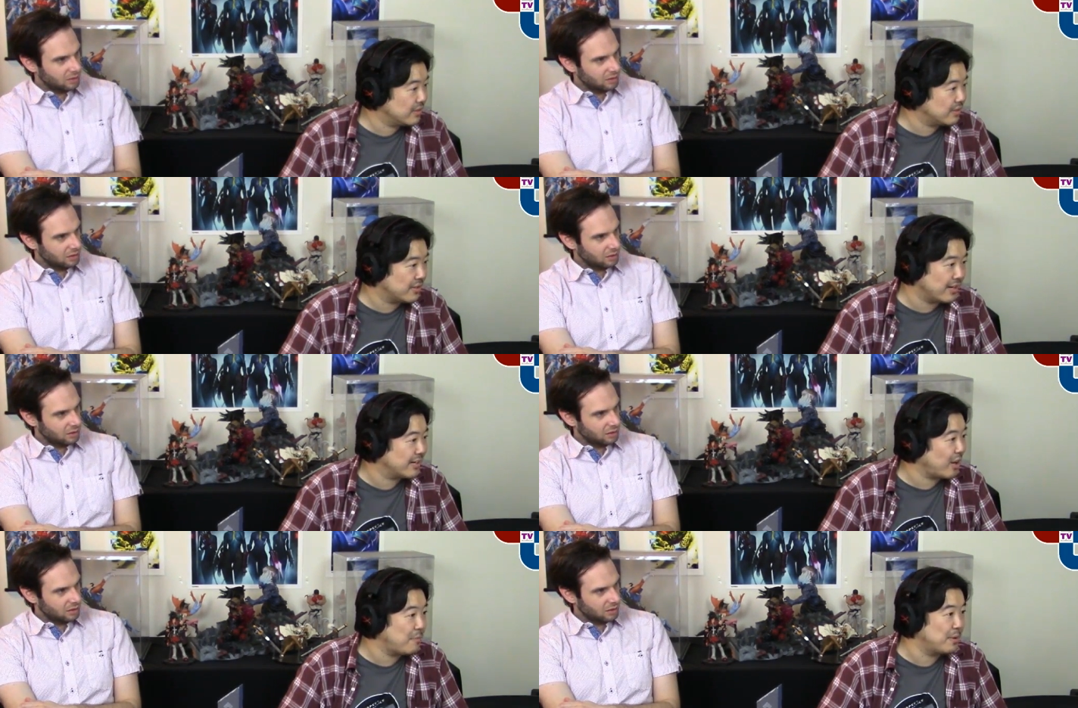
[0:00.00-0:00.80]

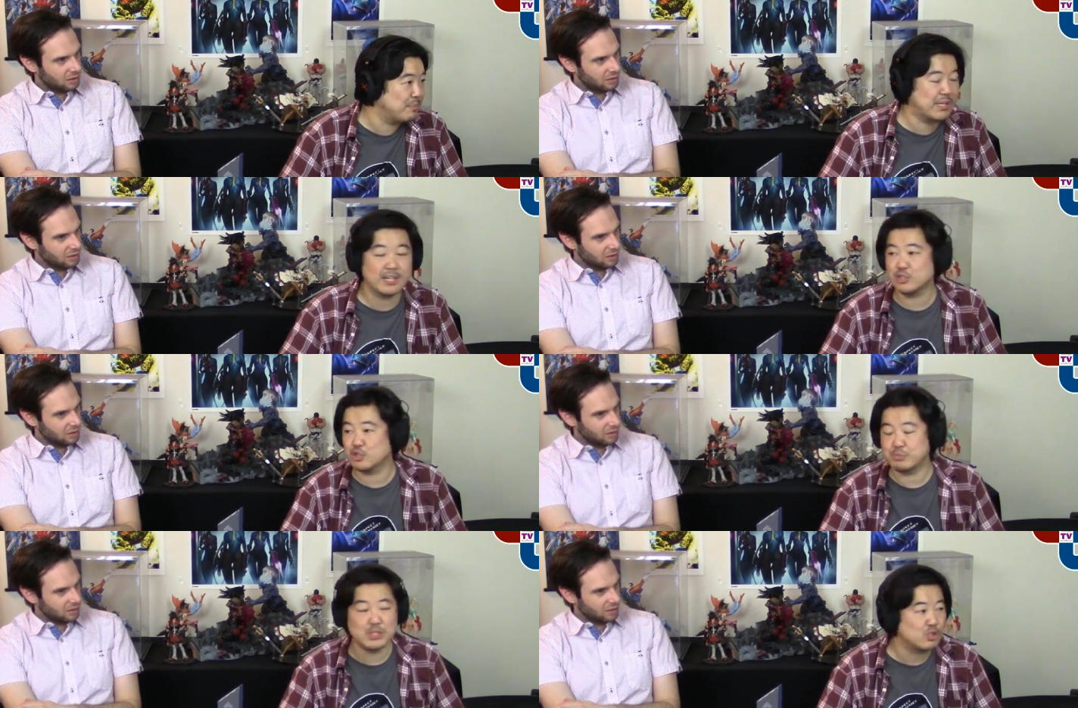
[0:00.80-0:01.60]
Speaker 1: God, I mean, because there's been